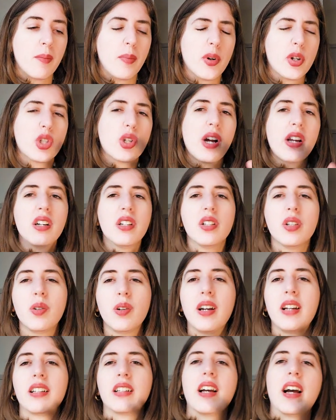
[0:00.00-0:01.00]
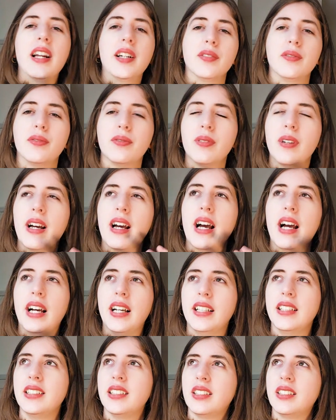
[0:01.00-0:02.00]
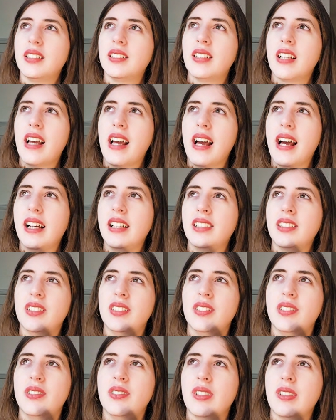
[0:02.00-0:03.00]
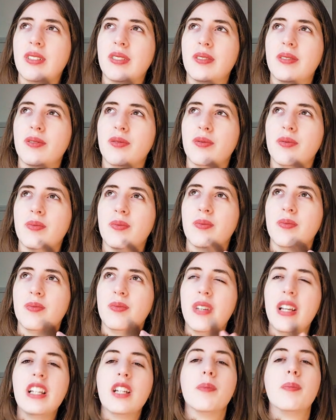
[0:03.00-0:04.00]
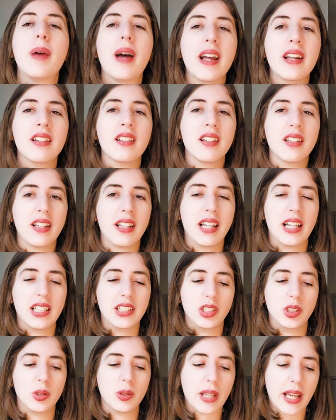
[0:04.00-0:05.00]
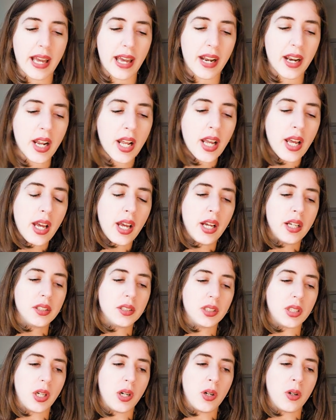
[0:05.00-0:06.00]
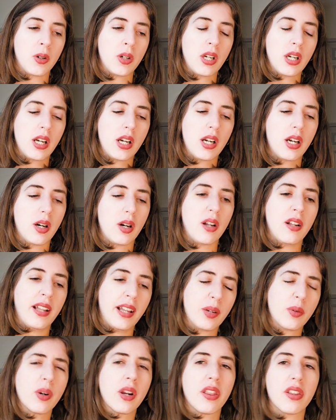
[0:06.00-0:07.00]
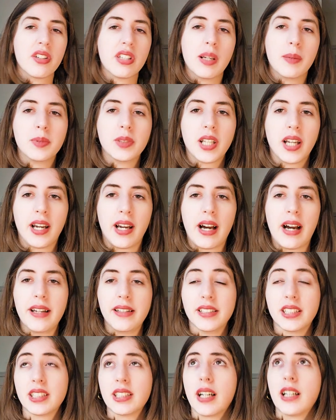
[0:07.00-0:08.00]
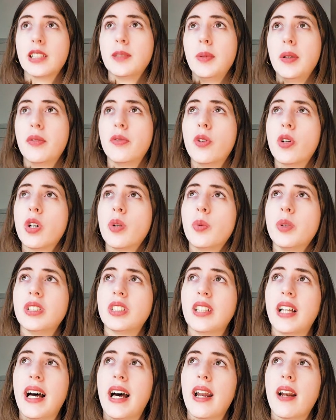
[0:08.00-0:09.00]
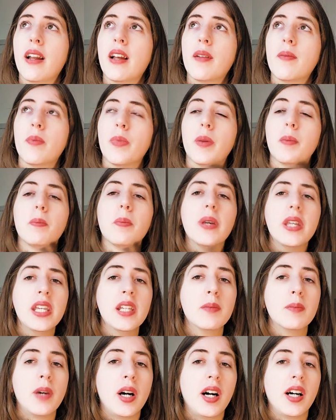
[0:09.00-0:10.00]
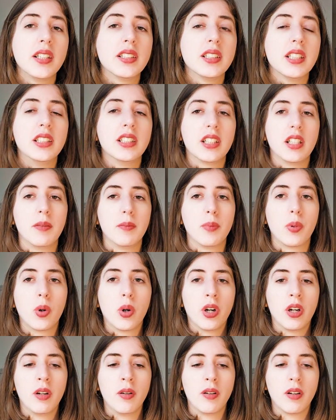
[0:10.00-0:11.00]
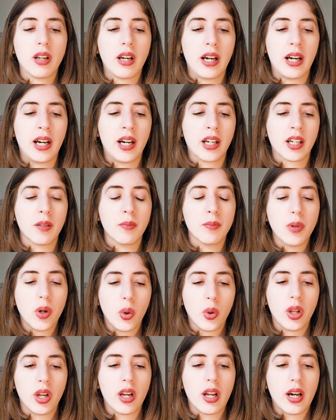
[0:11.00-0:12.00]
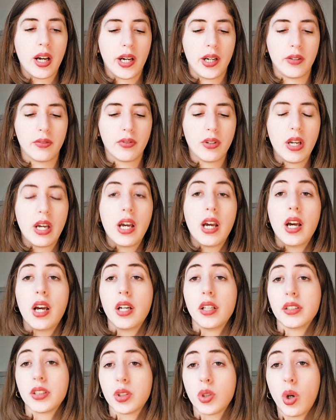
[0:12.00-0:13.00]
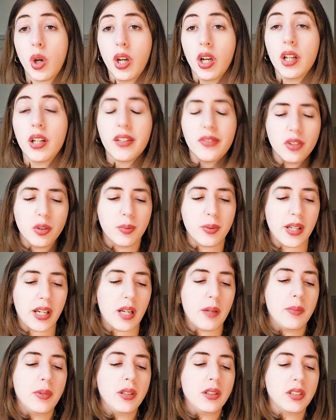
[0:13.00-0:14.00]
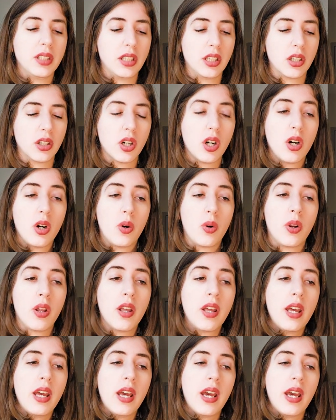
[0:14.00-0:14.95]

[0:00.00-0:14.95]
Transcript: but try to do it kind of as as uh, independently as you can. So, uh, like one of the tips I, I discussed before was that Peat moss is an important uh, component of soil if you plan on building your own.